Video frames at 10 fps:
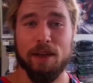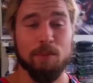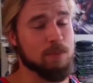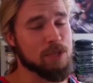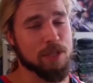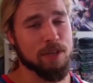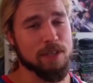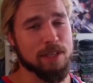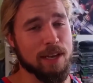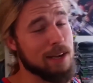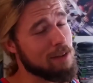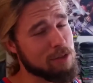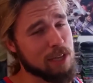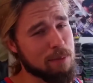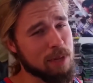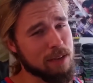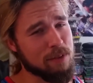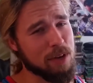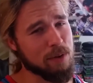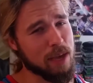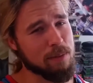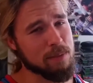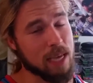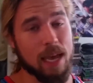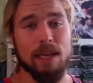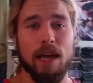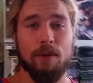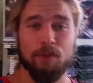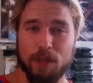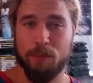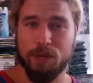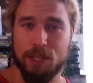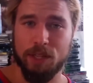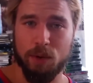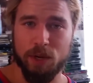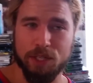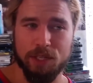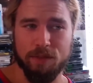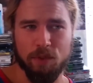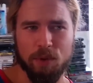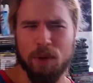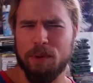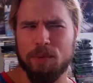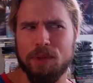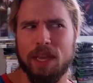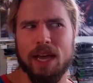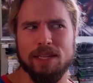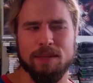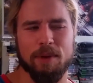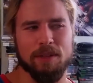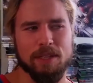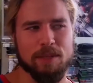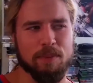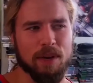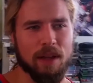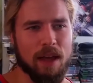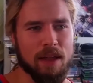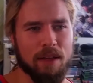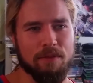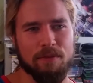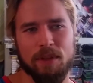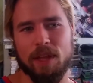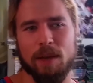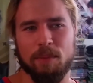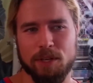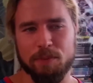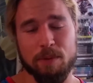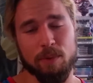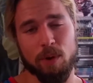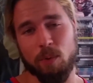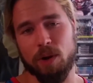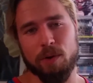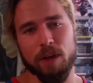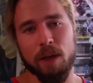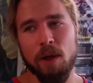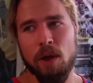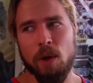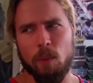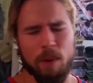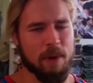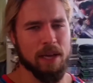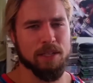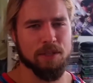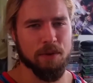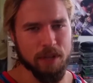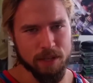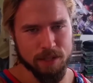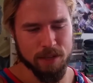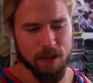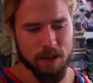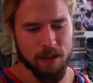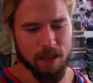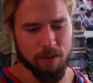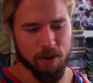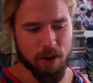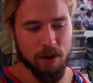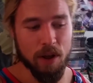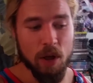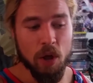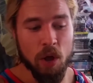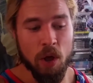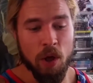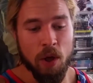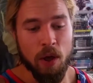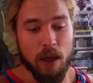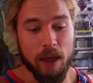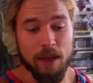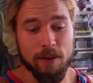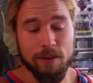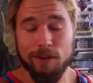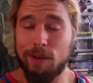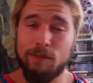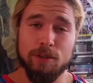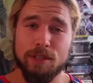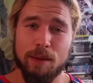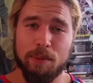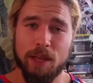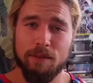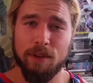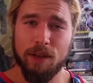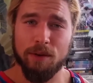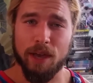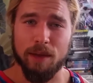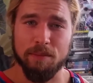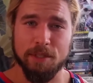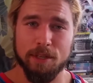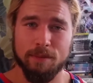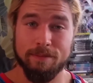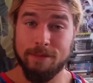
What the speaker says: I'm just going to say never stop playing video games. And I really appreciate the questions, even though nobody really asked about this, but I feel like a bunch of people are wondering what my history is in that regard. And never stop playing video games.